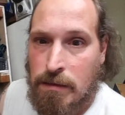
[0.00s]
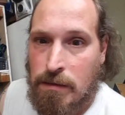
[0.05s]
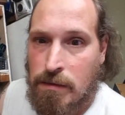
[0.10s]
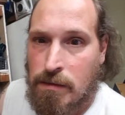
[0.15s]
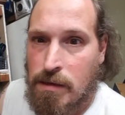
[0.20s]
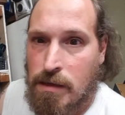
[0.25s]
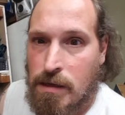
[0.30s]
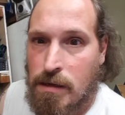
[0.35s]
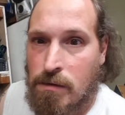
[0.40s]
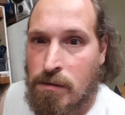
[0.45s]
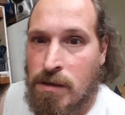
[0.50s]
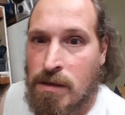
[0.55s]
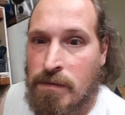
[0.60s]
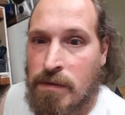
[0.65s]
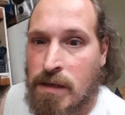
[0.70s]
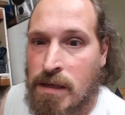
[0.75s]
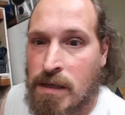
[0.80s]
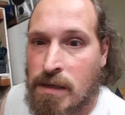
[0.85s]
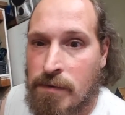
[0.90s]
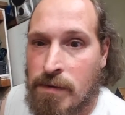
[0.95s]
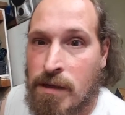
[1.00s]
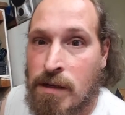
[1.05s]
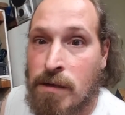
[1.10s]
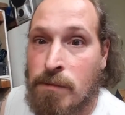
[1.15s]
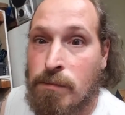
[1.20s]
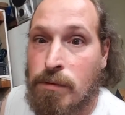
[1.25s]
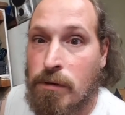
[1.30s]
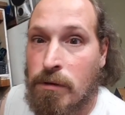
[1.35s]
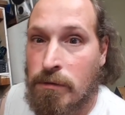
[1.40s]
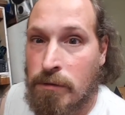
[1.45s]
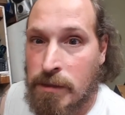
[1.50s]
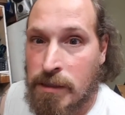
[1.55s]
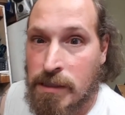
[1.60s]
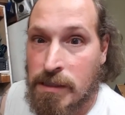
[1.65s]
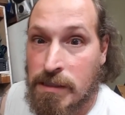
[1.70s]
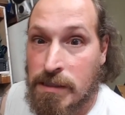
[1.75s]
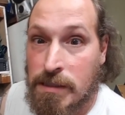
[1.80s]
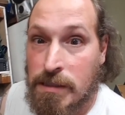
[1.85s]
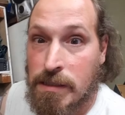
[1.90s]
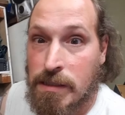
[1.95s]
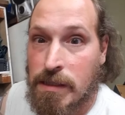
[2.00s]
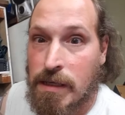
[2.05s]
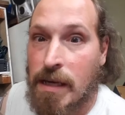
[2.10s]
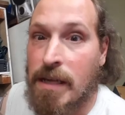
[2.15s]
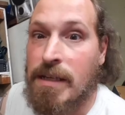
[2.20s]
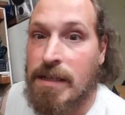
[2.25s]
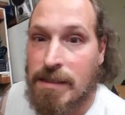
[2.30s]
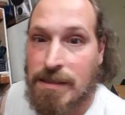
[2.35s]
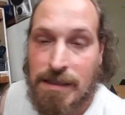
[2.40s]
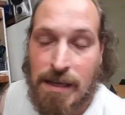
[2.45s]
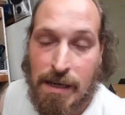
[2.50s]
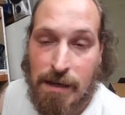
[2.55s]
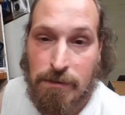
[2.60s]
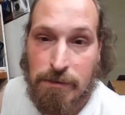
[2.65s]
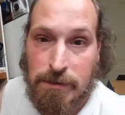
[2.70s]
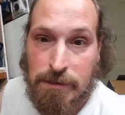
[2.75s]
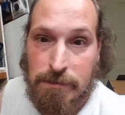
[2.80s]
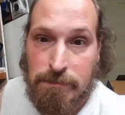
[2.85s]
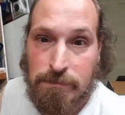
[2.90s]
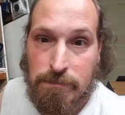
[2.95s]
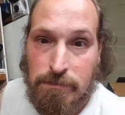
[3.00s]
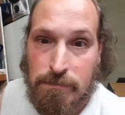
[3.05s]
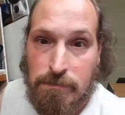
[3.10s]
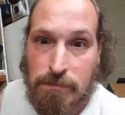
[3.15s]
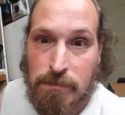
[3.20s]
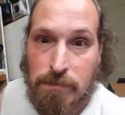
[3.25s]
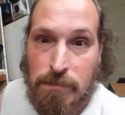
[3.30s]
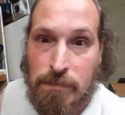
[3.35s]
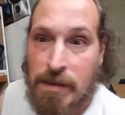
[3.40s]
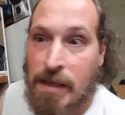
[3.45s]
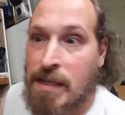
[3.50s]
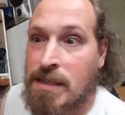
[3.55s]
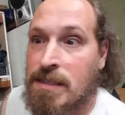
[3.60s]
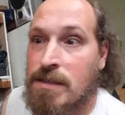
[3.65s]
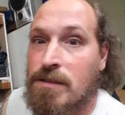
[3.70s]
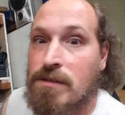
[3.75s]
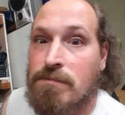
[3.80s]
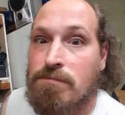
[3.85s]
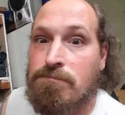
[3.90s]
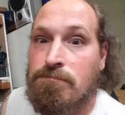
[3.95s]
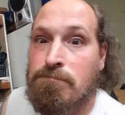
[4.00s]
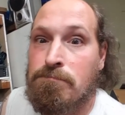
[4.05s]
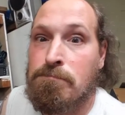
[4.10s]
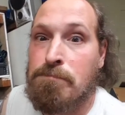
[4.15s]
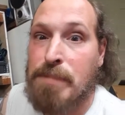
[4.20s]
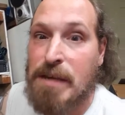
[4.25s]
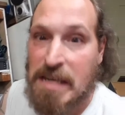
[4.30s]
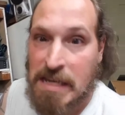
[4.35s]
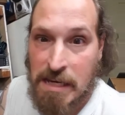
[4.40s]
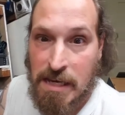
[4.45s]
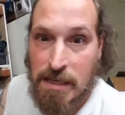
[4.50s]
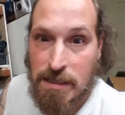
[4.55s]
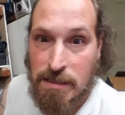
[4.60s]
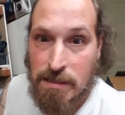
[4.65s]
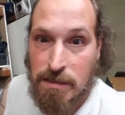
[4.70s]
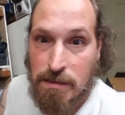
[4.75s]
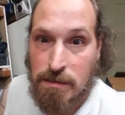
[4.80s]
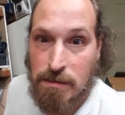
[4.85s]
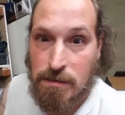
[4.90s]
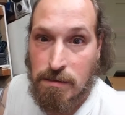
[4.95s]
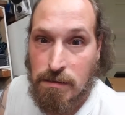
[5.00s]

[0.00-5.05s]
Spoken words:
they don't even give their employees a discount. That's BS.